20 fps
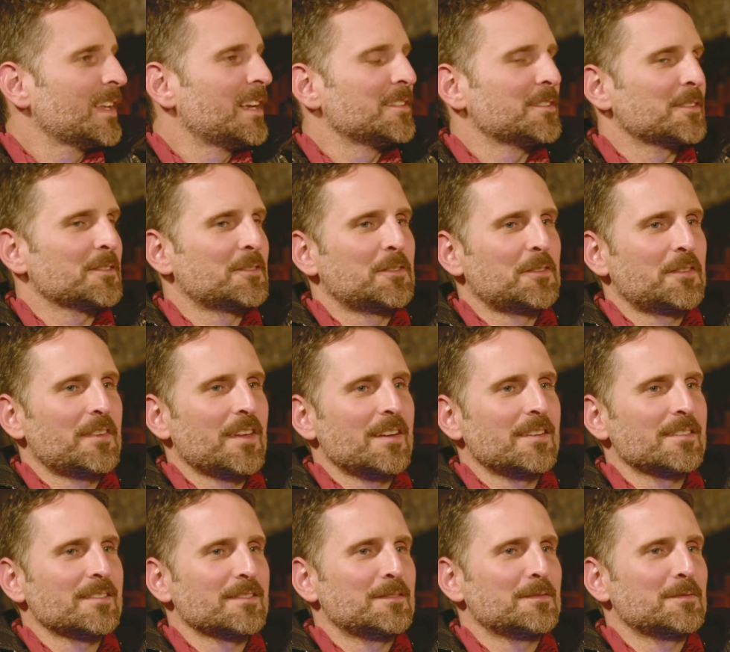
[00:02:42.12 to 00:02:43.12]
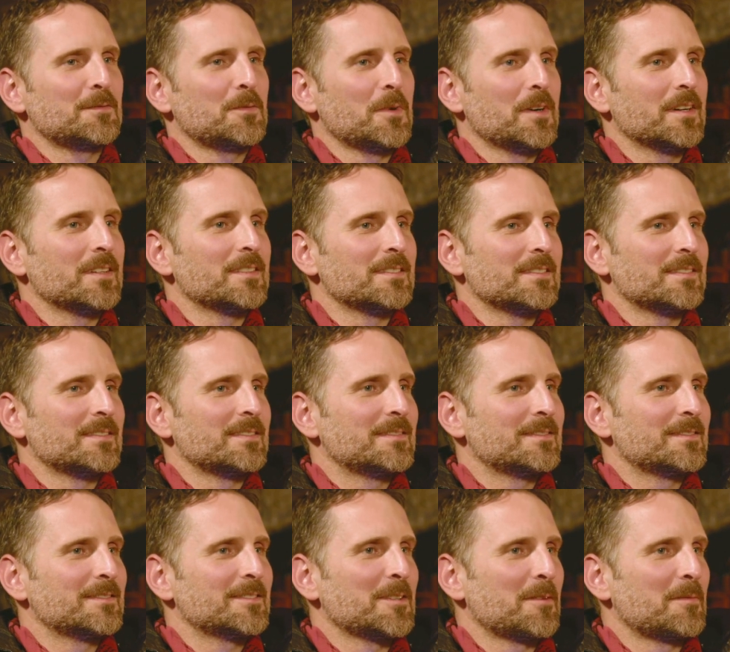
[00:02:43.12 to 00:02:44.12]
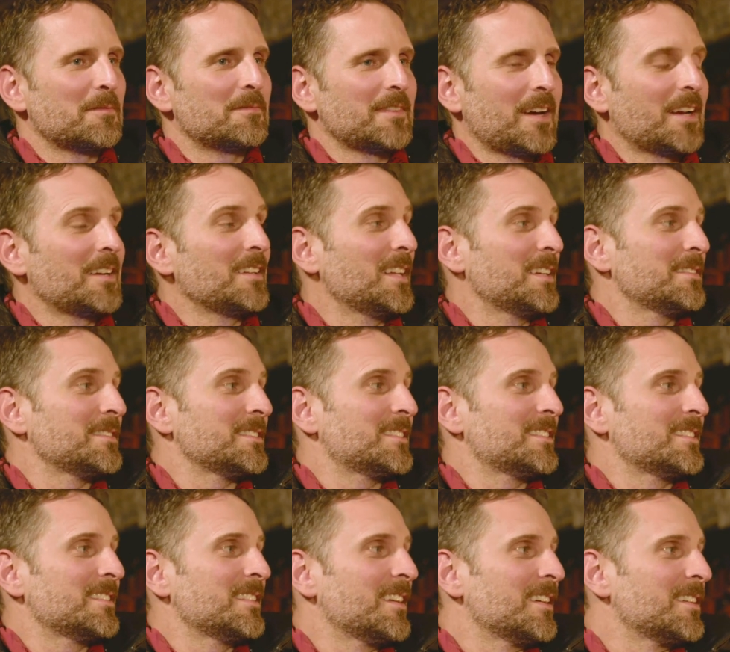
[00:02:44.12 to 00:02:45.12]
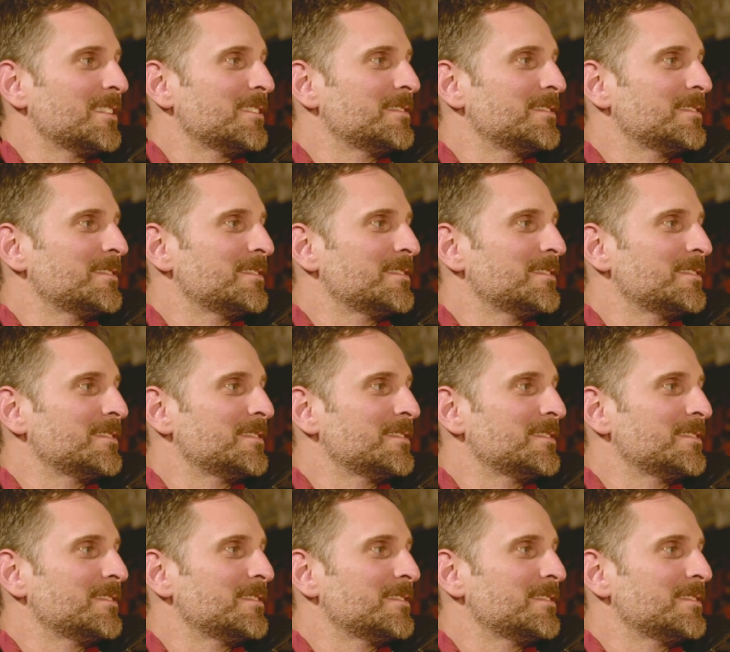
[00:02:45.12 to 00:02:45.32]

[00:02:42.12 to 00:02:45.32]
So 2001, so 9 11 to now,